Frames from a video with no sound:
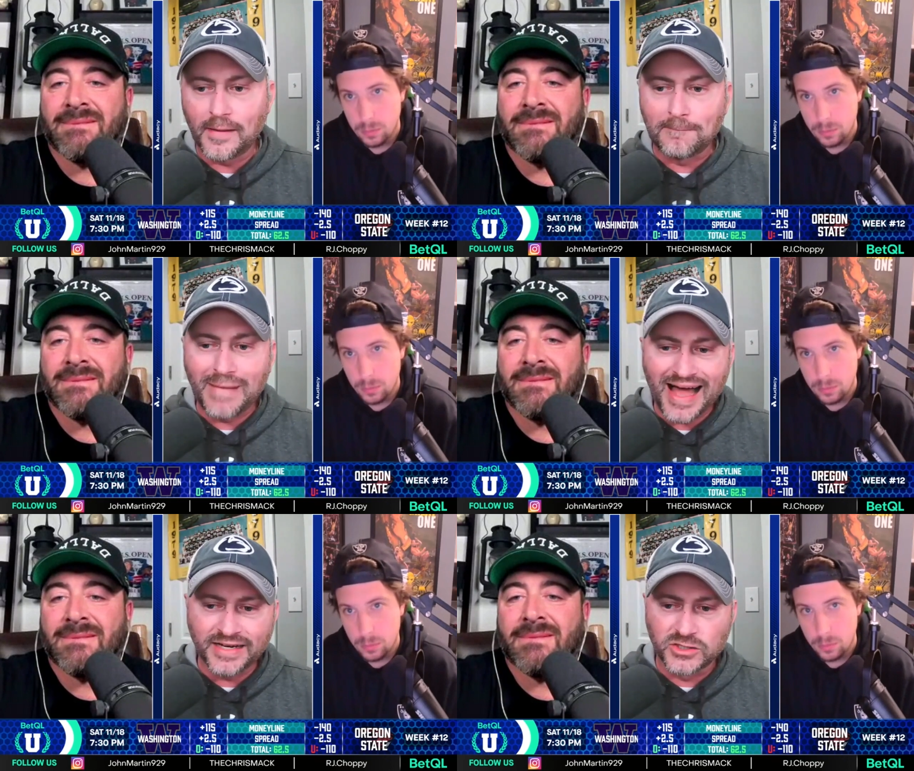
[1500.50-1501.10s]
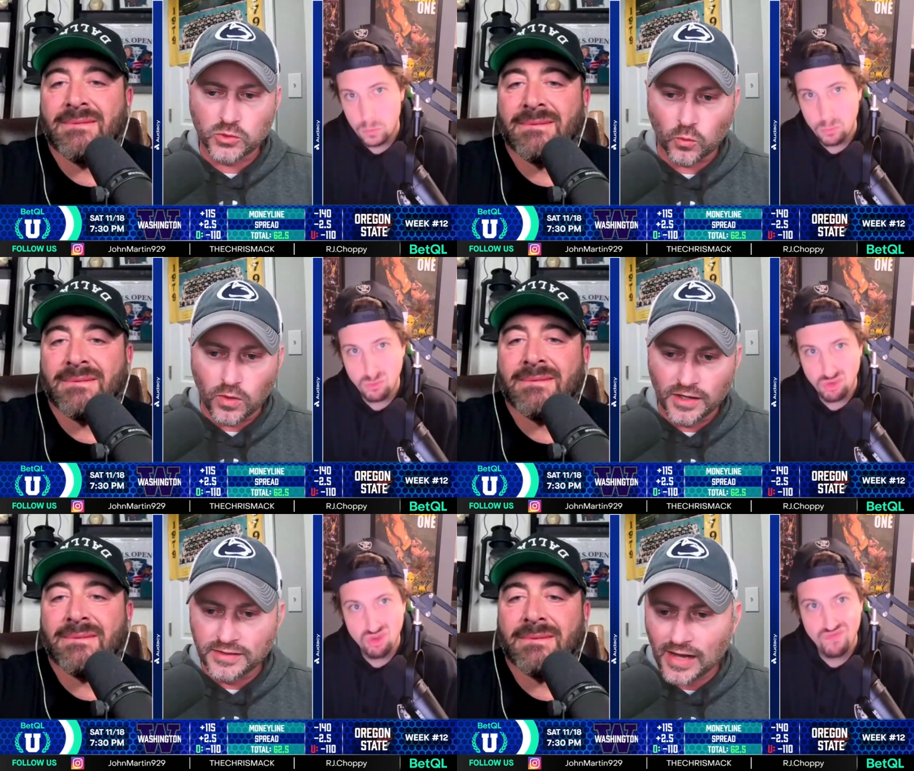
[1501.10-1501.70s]
Speaker 1: at minus
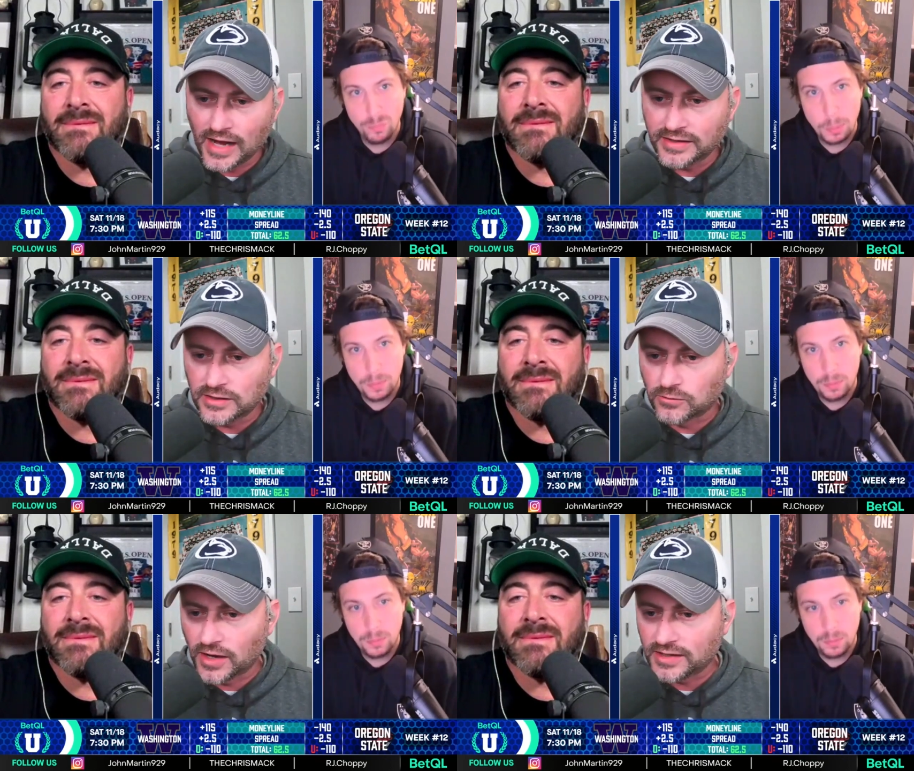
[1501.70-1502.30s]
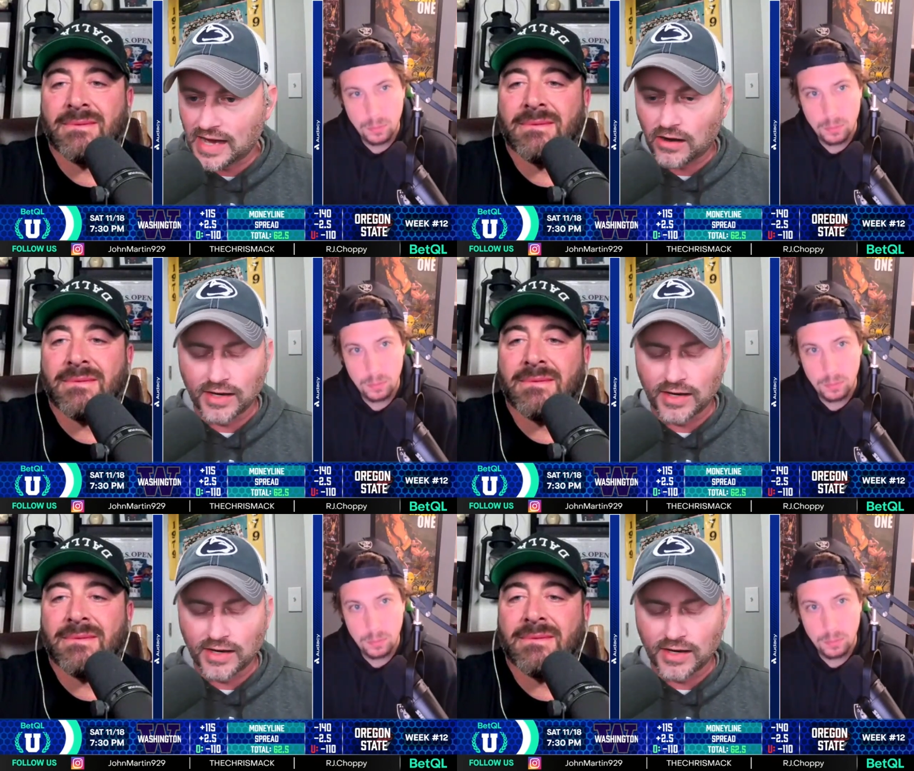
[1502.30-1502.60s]
190 right now,